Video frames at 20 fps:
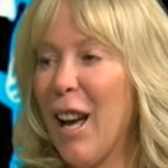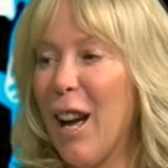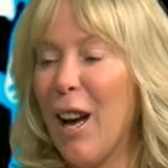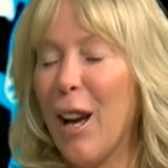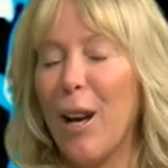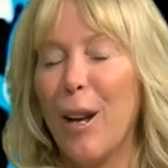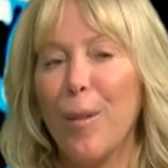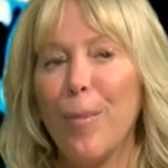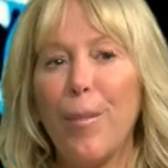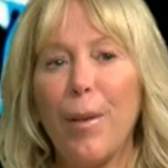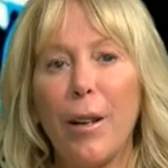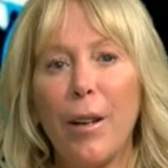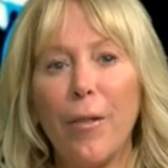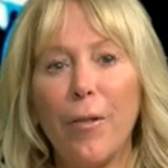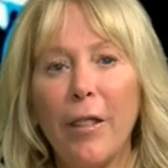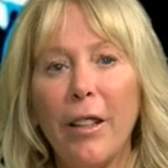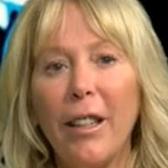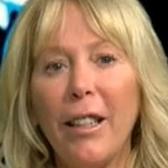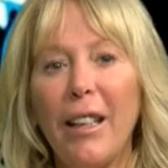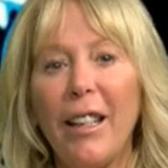Uh, but it
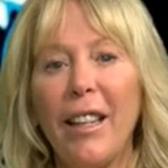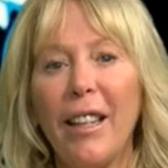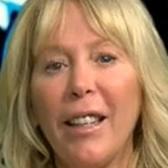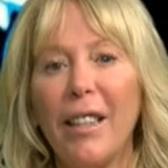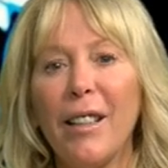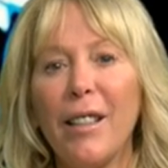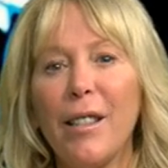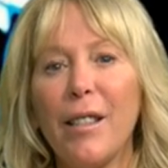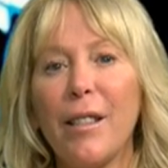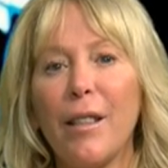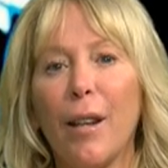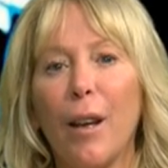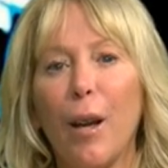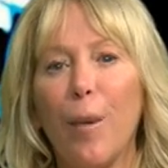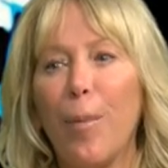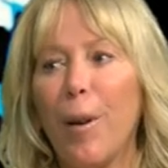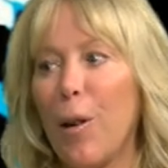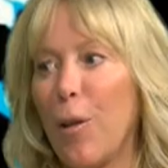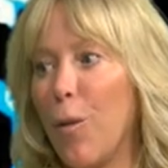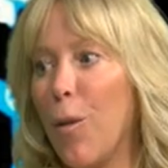really is
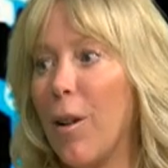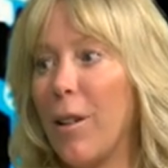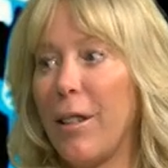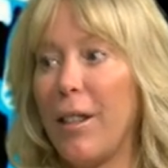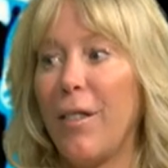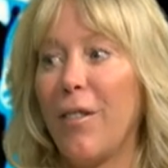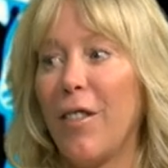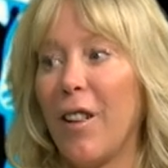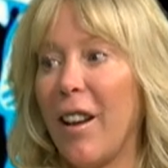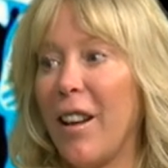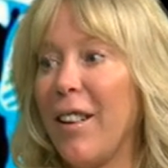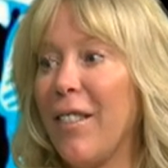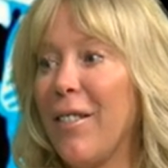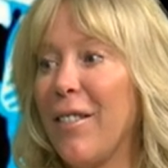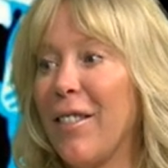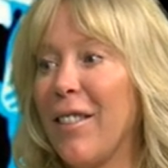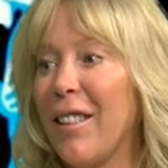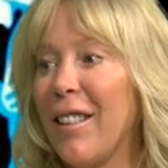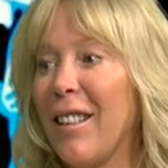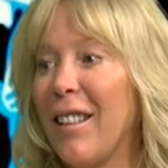about quality of
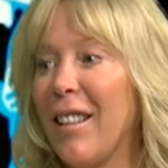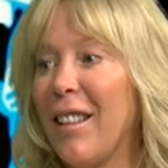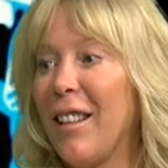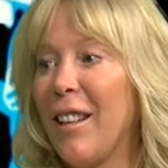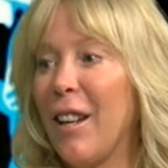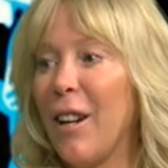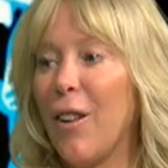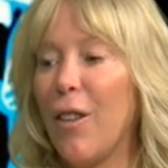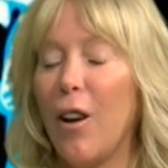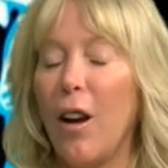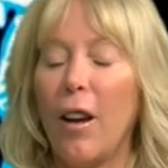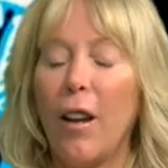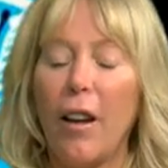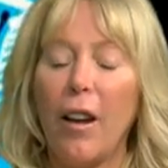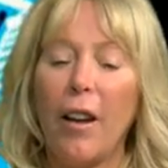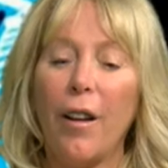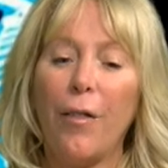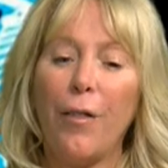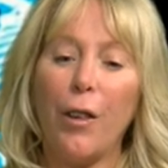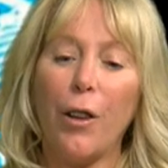life. You know, I,
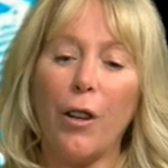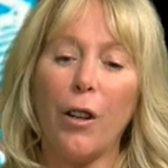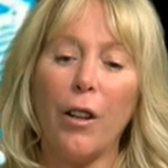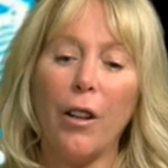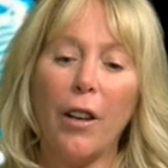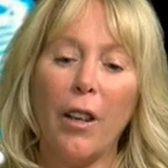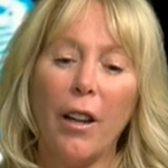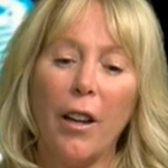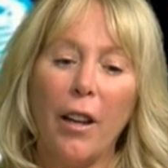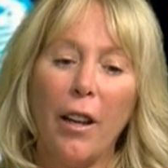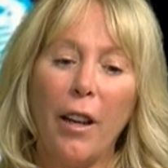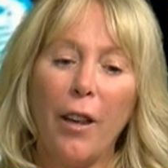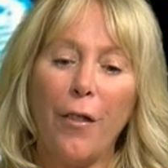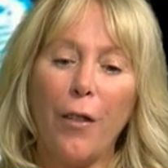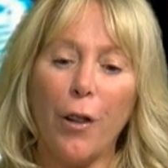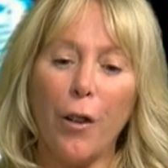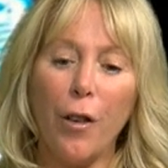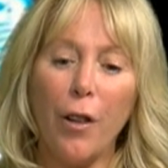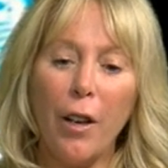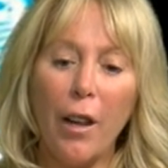if you're if
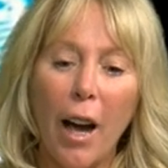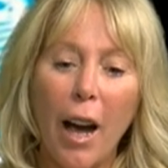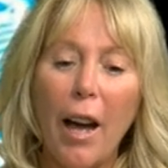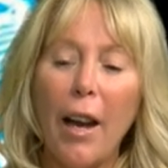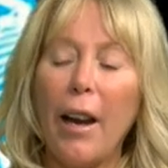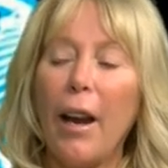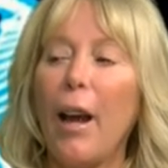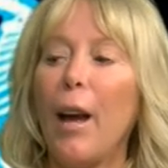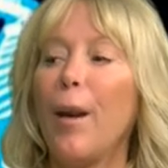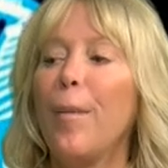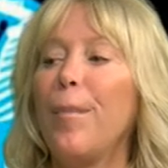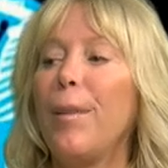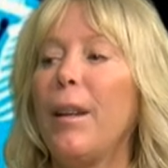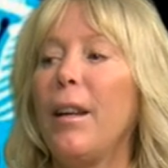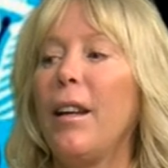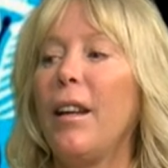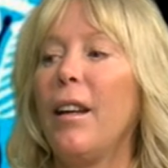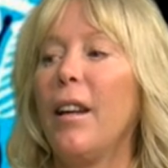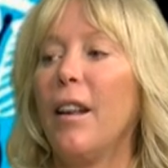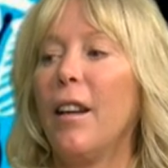you're not
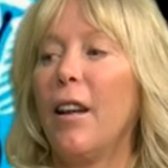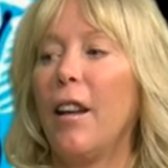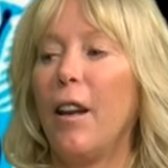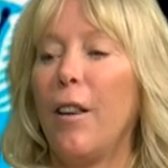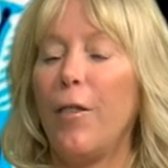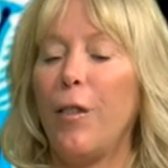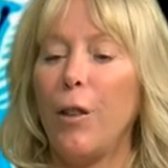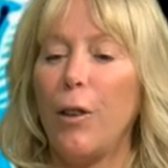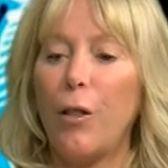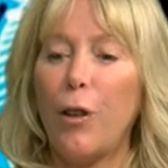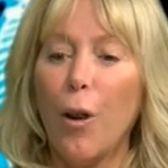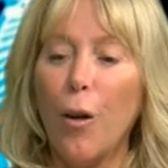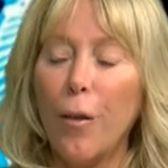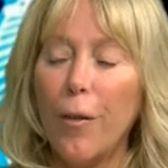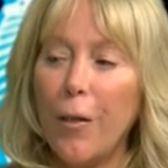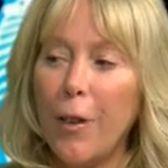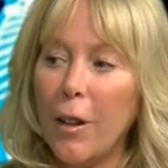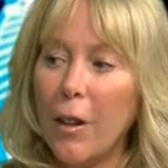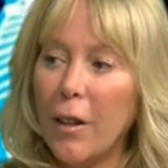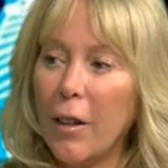happy, if you don't
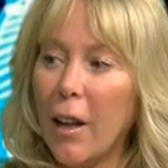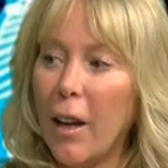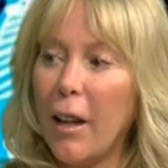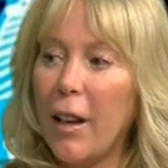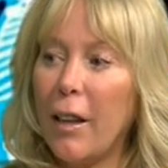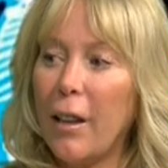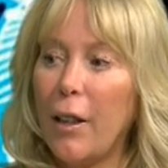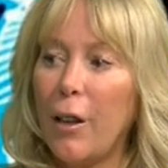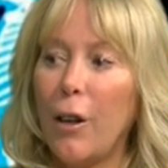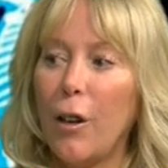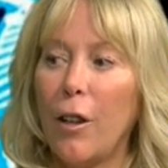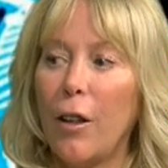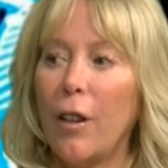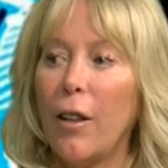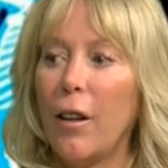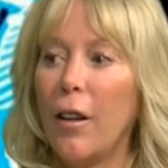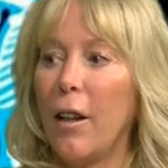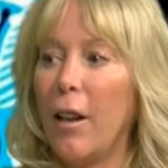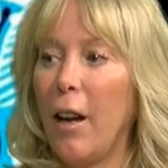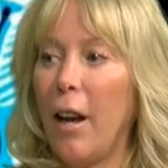feel like
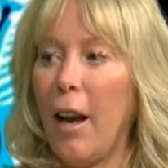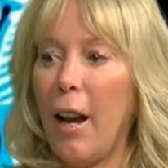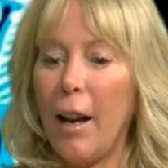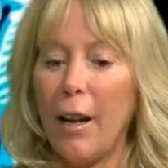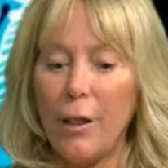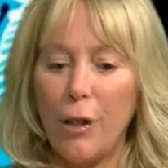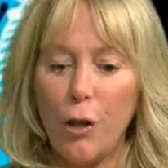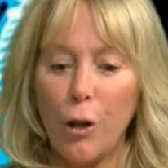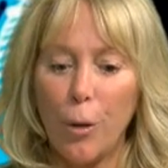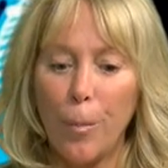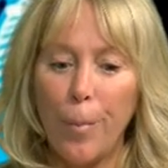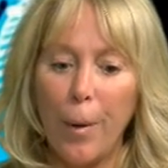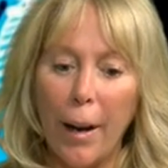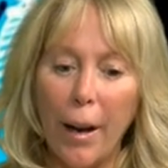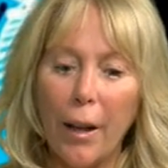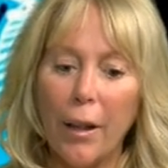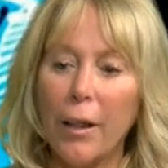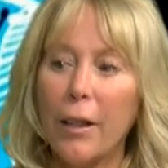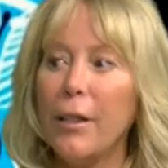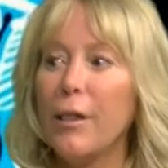you're at your
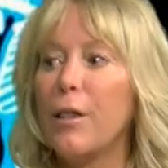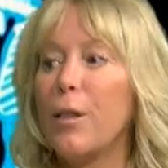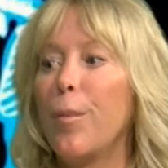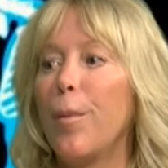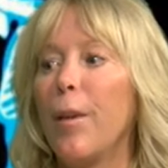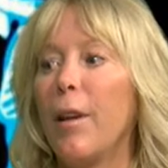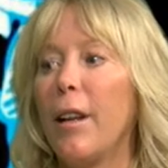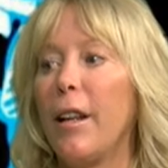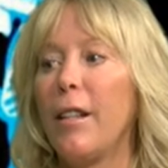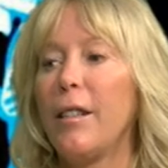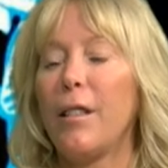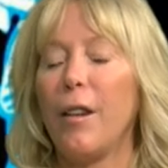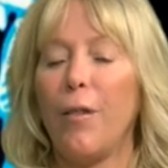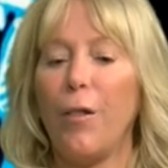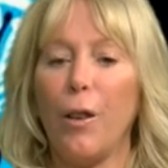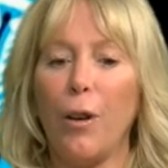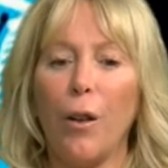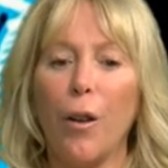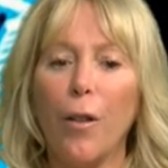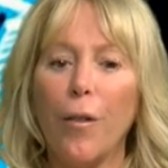balanced place, if
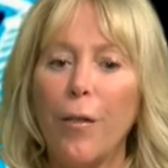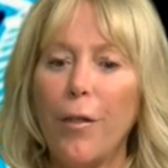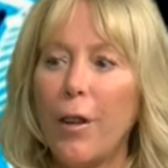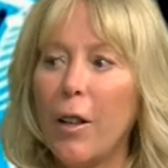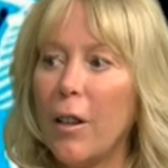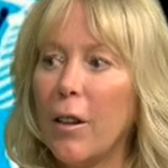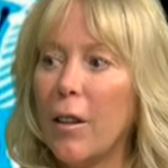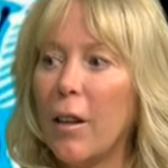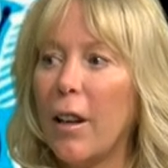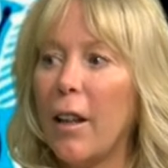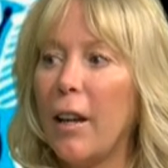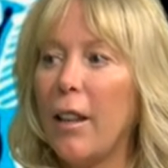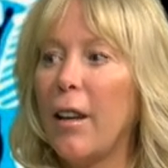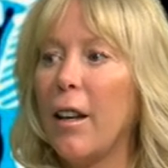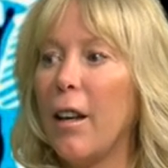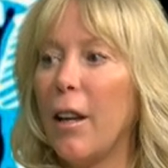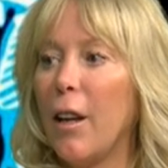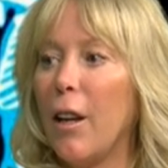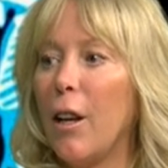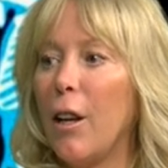you don't feel like
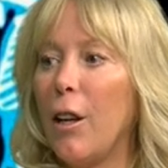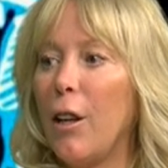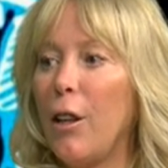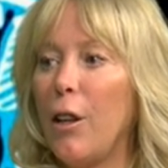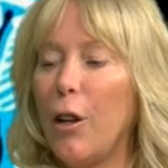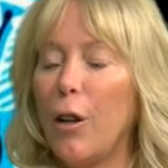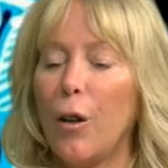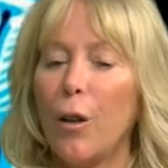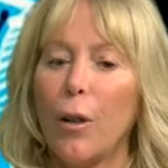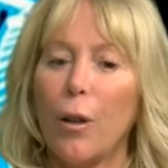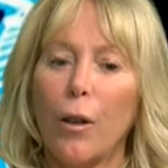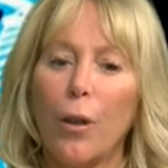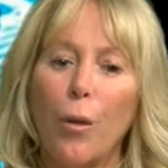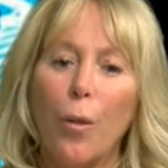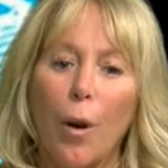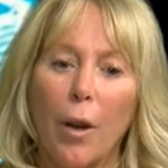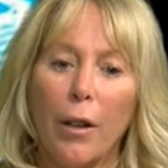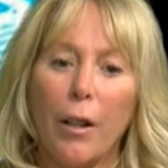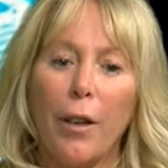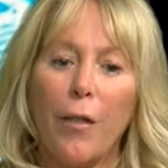your
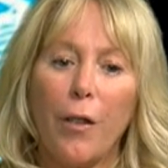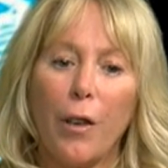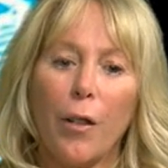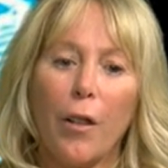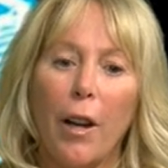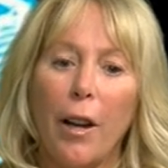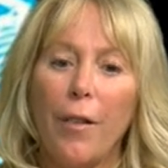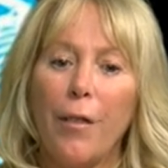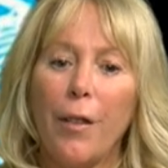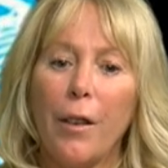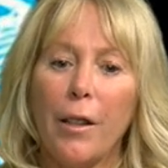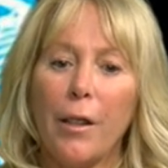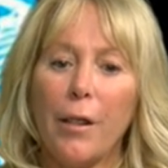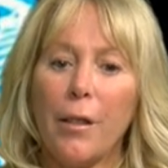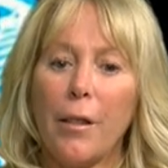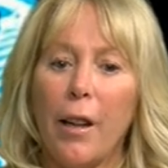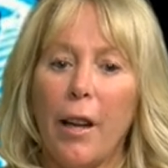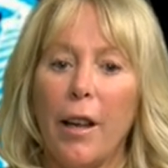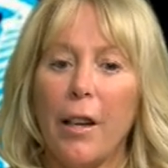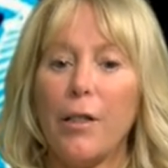quality of your life
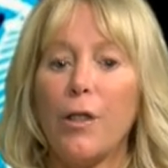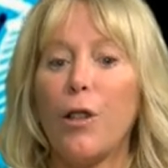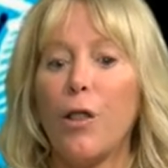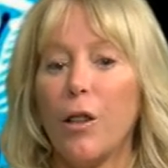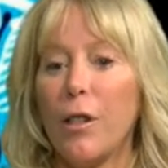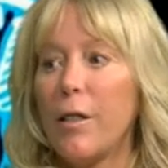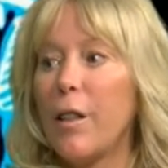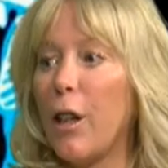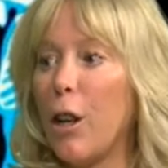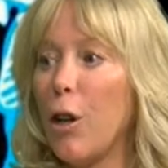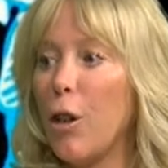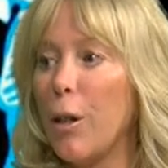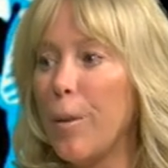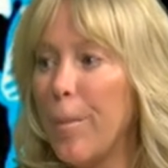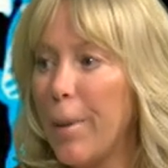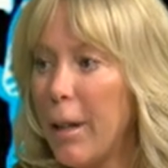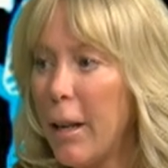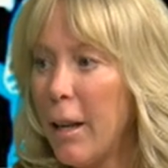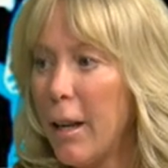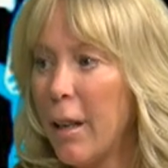is as good as it could
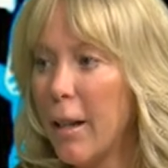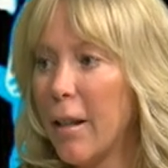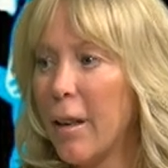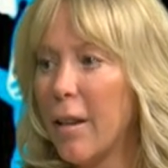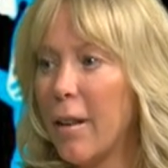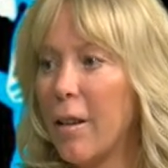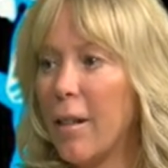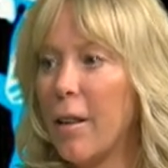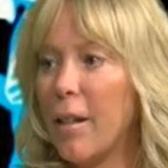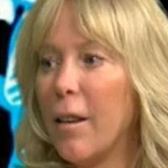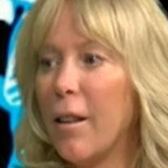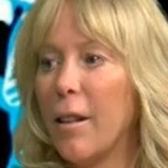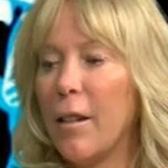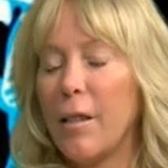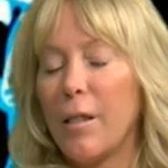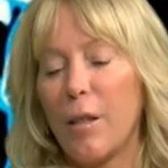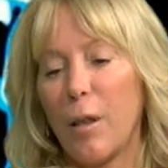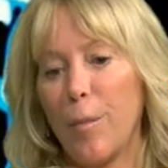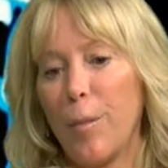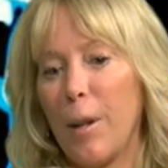be,
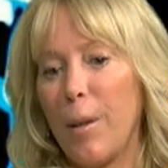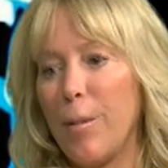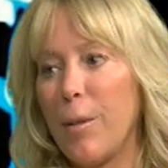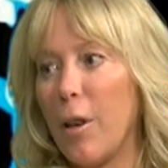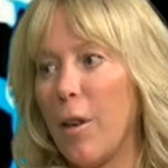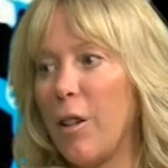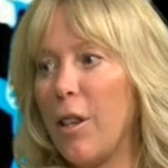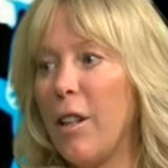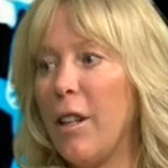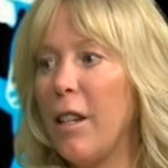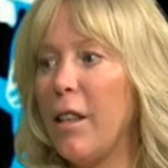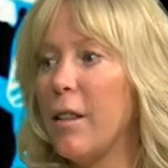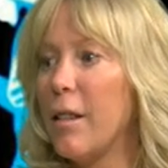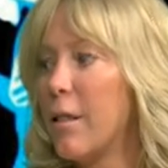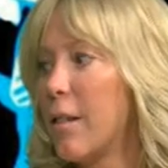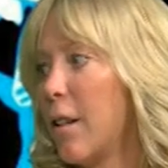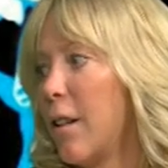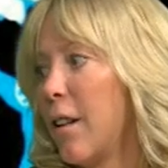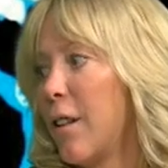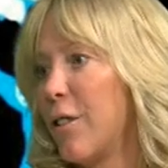sometimes all you need
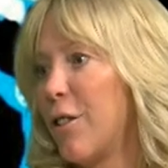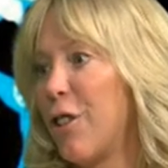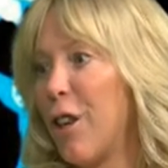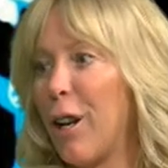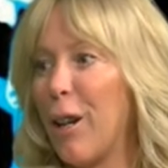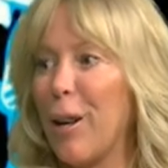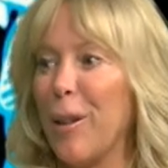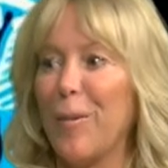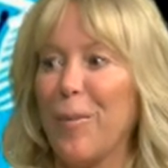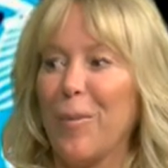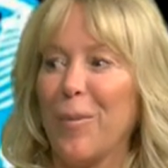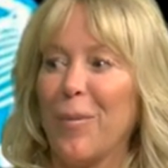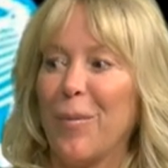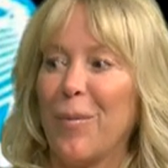is a little checkup.